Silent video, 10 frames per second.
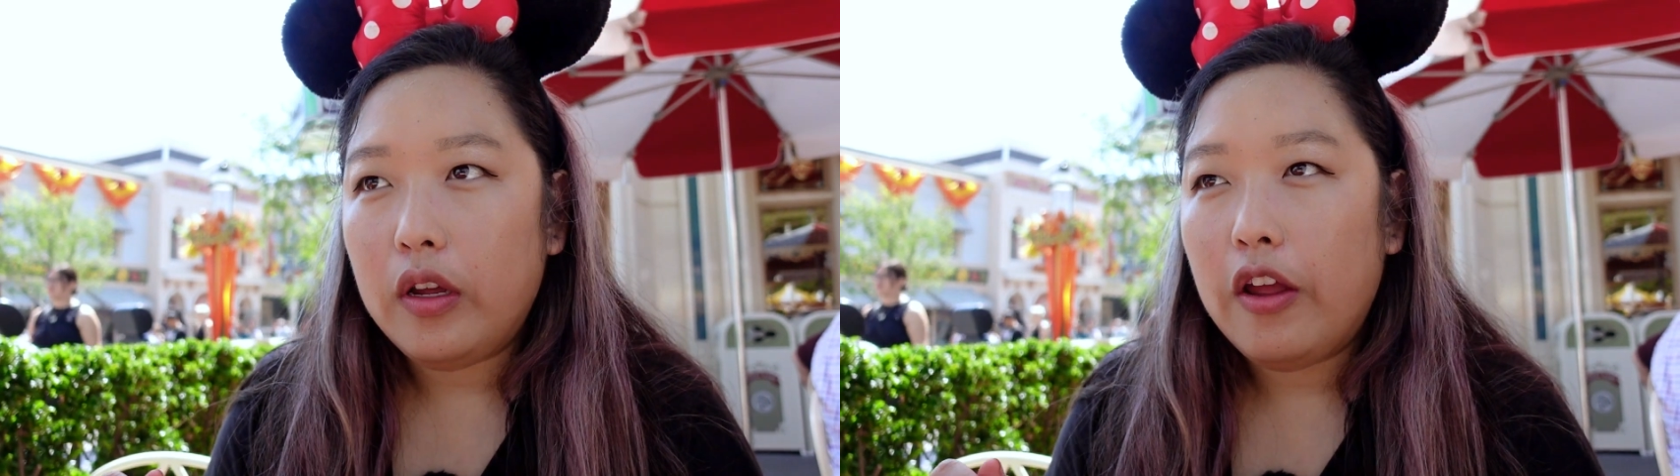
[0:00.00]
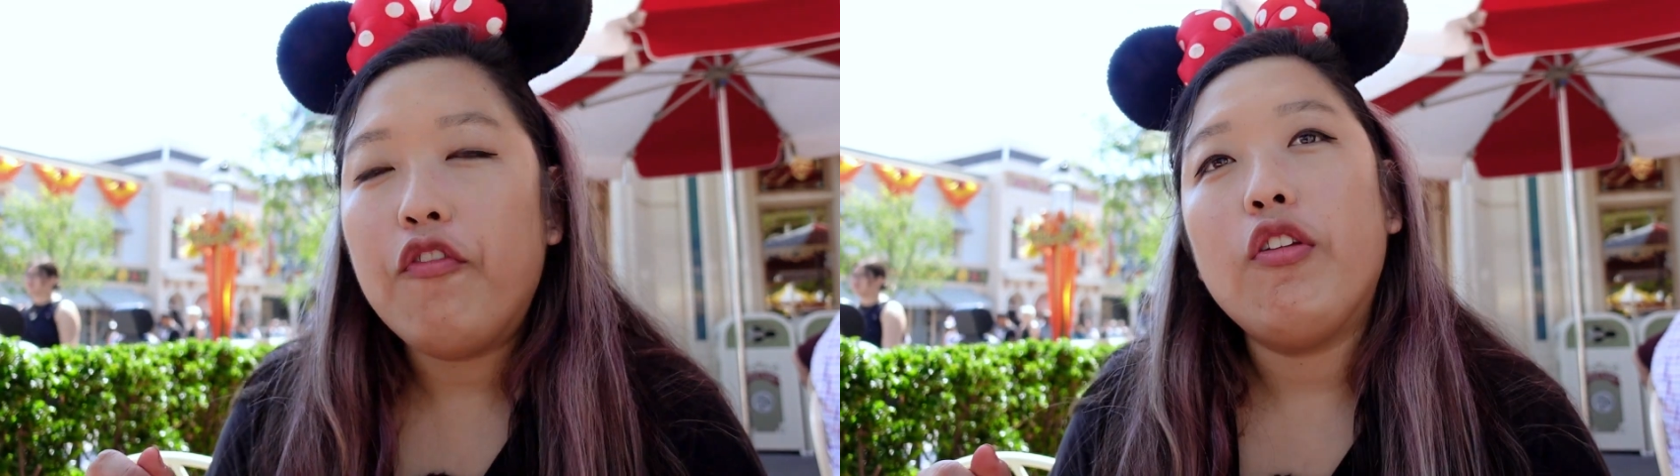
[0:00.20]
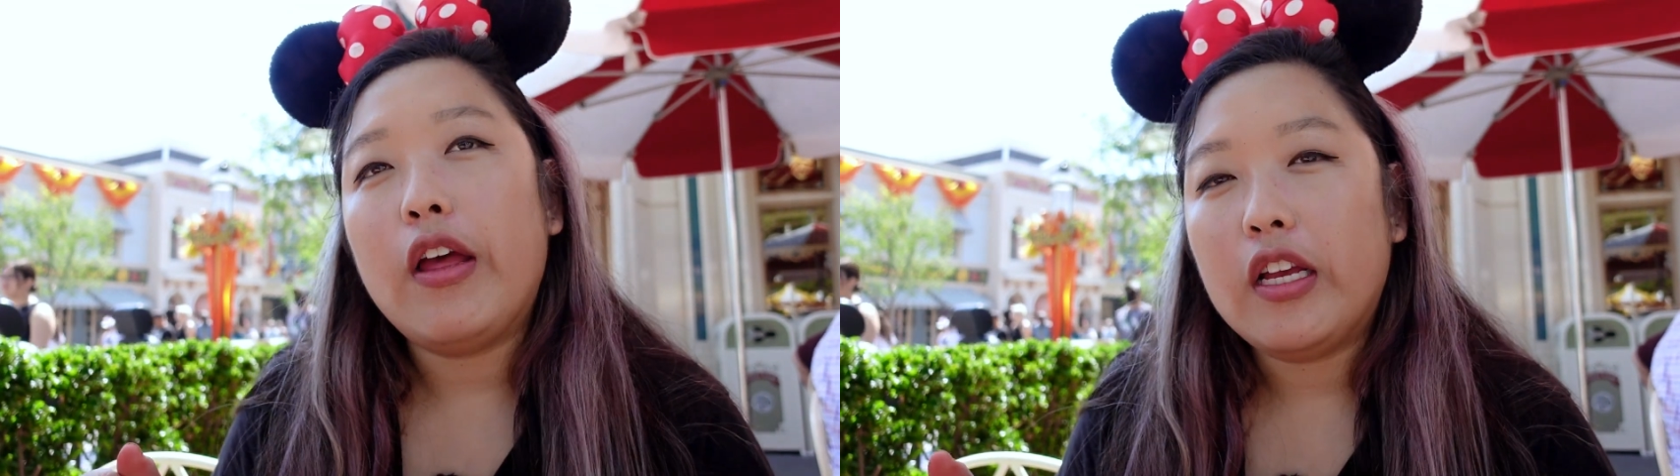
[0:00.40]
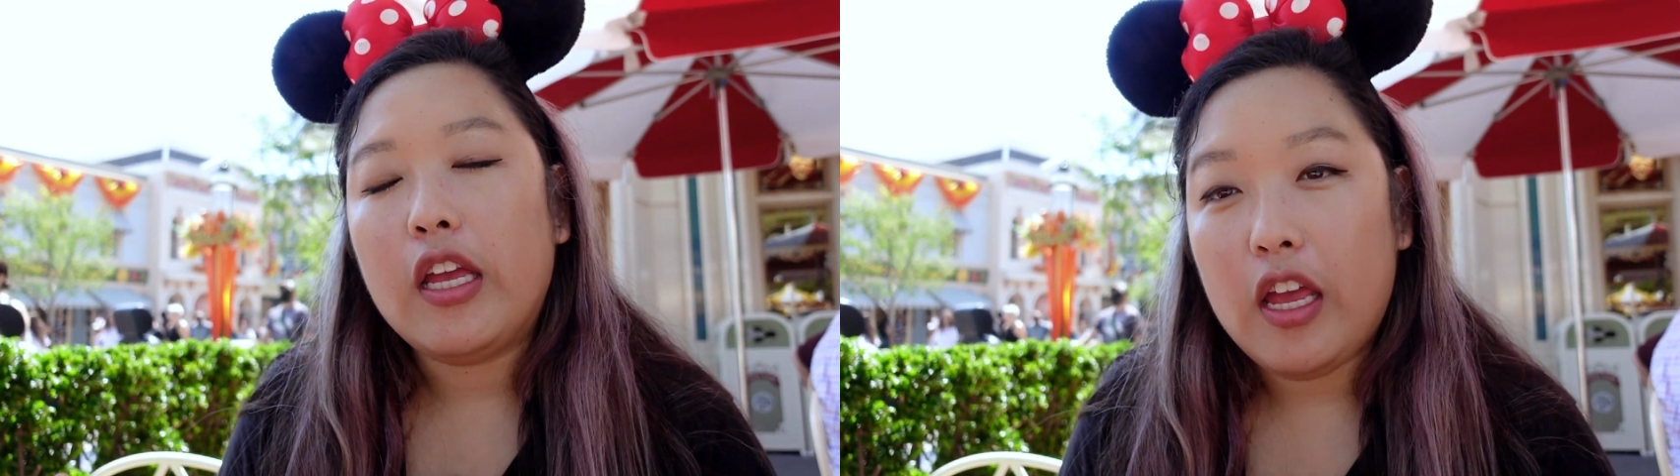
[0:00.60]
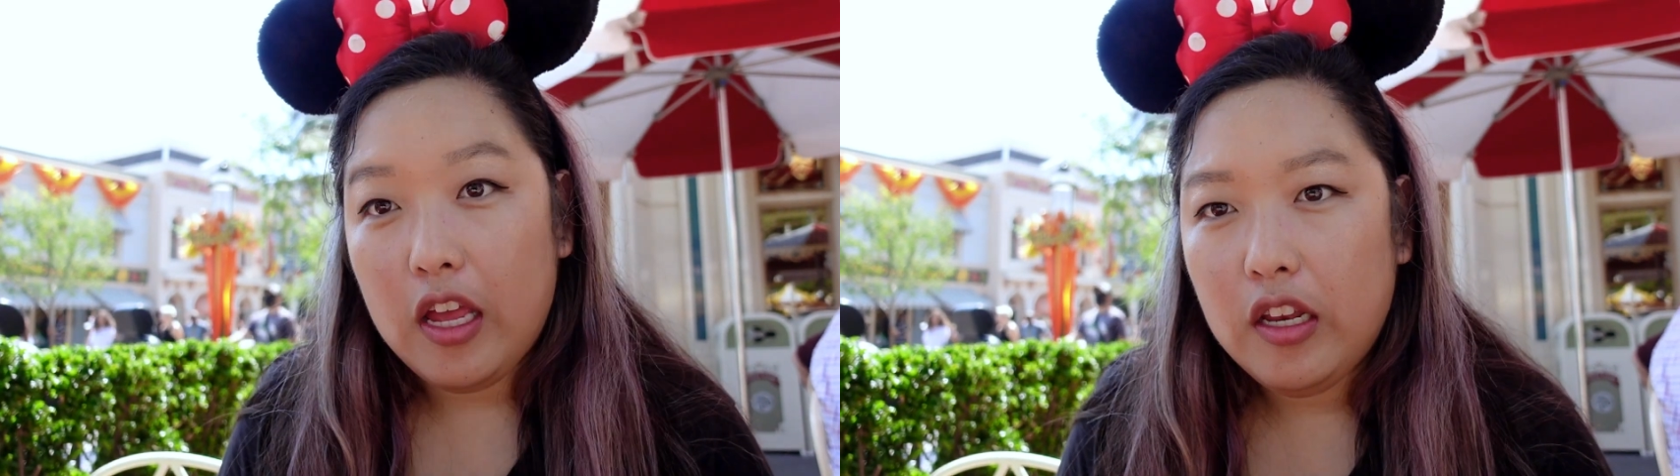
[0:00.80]
if you like
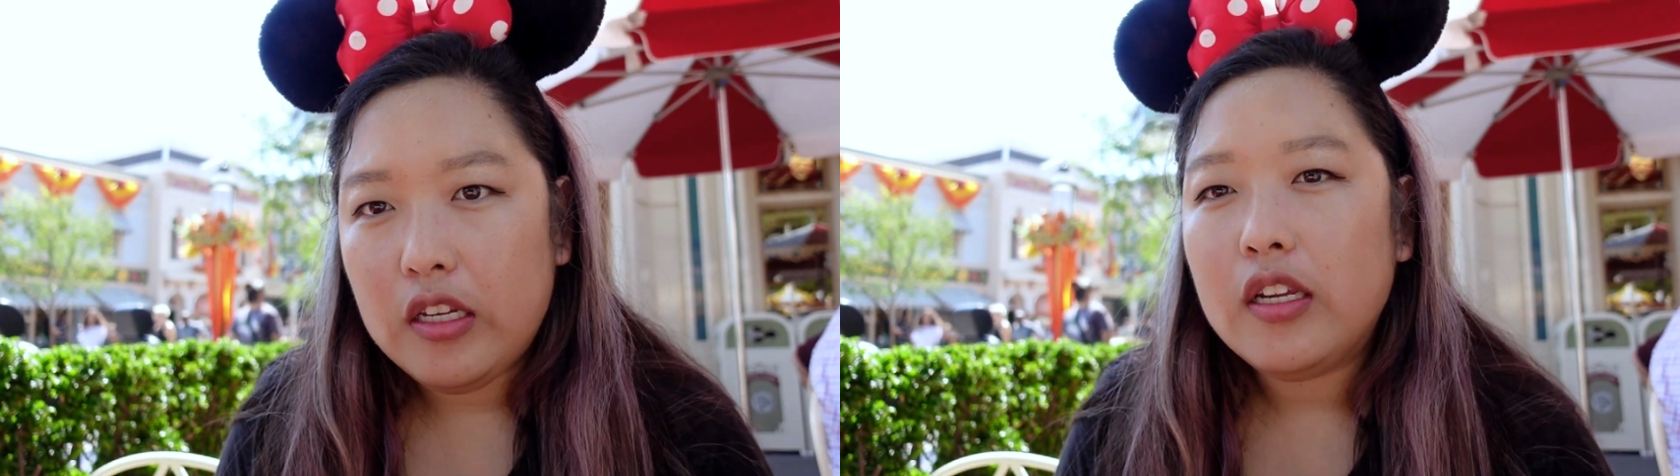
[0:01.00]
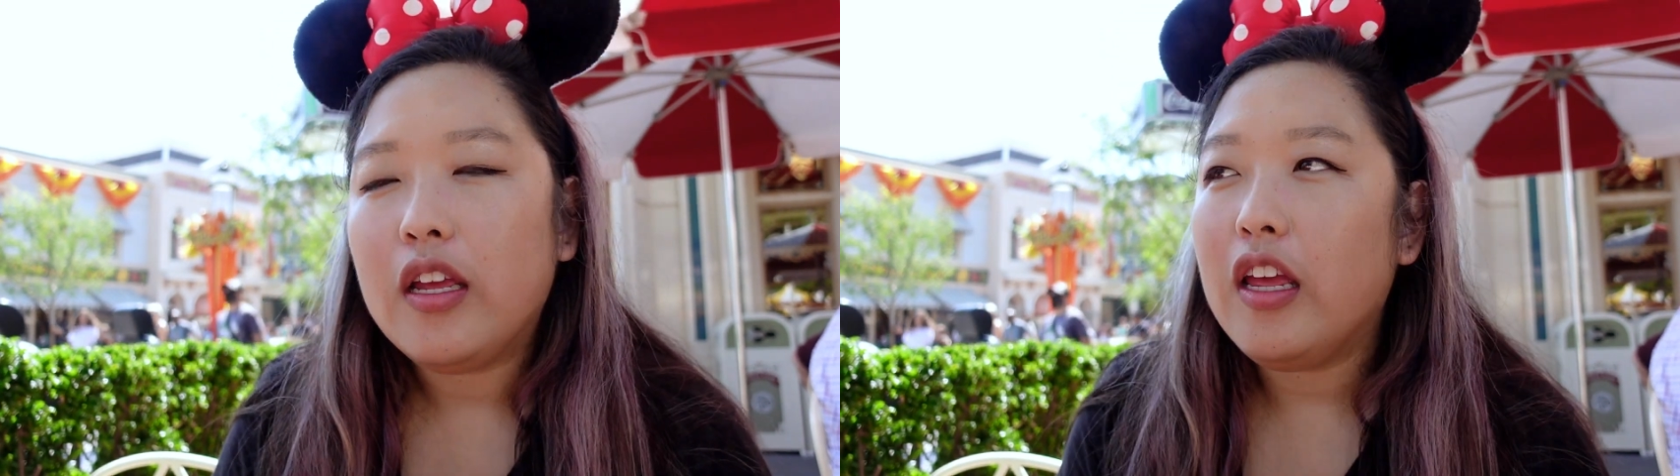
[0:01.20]
heat,